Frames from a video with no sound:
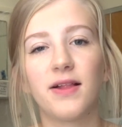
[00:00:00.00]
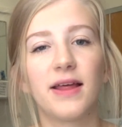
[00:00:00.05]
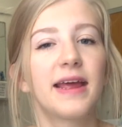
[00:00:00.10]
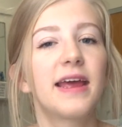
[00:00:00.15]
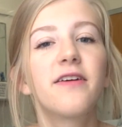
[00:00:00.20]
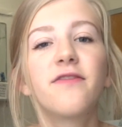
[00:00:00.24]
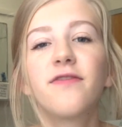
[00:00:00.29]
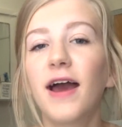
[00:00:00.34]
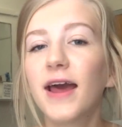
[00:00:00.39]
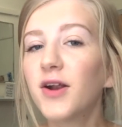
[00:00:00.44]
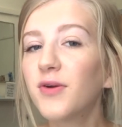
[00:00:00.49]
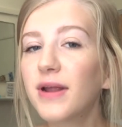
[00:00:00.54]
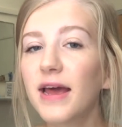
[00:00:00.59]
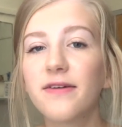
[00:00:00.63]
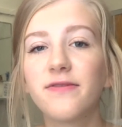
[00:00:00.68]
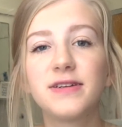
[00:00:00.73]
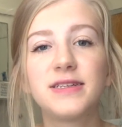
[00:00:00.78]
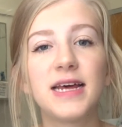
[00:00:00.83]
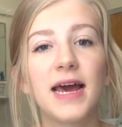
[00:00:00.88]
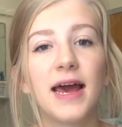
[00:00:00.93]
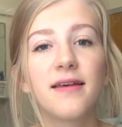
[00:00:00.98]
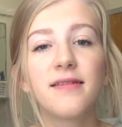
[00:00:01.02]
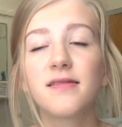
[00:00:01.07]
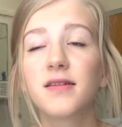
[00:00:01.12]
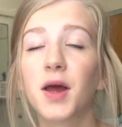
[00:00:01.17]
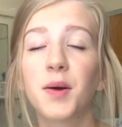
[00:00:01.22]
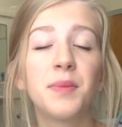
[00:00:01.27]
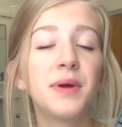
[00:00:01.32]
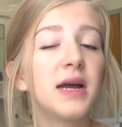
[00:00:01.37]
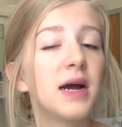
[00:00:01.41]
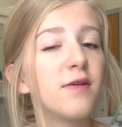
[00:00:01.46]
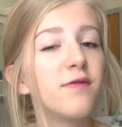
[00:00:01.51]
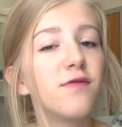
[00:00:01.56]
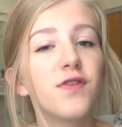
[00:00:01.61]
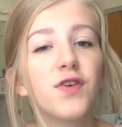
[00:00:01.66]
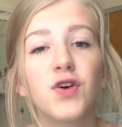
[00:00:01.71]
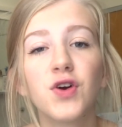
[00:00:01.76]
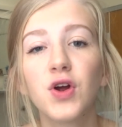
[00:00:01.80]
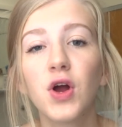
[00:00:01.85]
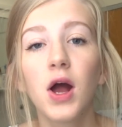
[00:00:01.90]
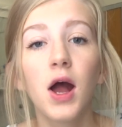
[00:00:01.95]
Like, if I don't have a test coming up
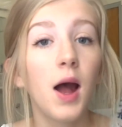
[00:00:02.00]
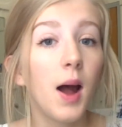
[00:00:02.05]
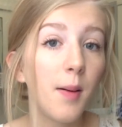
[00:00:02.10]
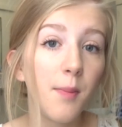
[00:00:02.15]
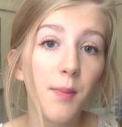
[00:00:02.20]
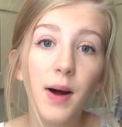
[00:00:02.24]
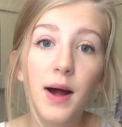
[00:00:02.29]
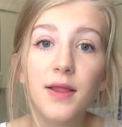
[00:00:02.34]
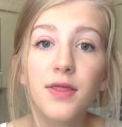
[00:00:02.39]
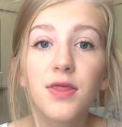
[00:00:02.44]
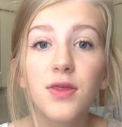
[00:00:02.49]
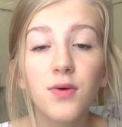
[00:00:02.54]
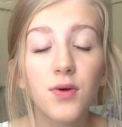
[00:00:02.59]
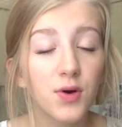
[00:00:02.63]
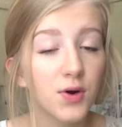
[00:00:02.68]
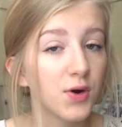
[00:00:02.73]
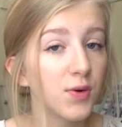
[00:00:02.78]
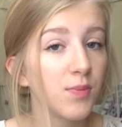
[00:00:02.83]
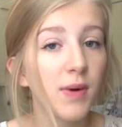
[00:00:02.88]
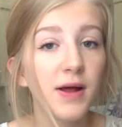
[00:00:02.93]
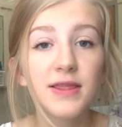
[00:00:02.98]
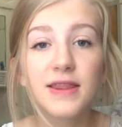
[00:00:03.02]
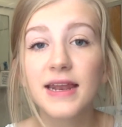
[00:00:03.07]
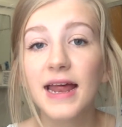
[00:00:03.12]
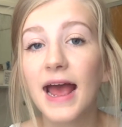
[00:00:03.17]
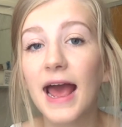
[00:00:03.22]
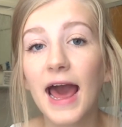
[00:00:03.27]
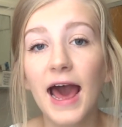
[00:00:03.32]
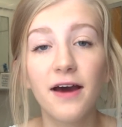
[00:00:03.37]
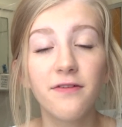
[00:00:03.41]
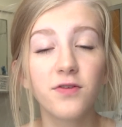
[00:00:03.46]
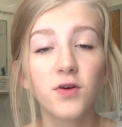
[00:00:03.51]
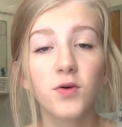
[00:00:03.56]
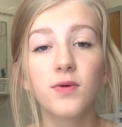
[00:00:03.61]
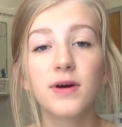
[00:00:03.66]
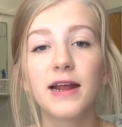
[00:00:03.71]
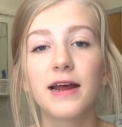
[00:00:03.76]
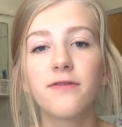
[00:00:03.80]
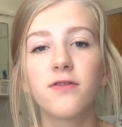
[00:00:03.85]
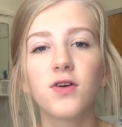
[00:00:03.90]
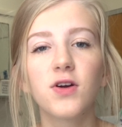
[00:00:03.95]
for a month or a month and a half or
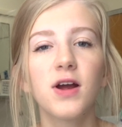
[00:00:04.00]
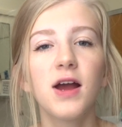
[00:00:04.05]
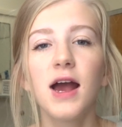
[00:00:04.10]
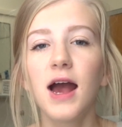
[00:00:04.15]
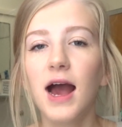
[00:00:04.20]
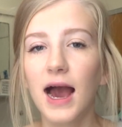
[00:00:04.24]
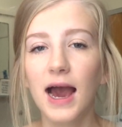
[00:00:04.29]
whatever,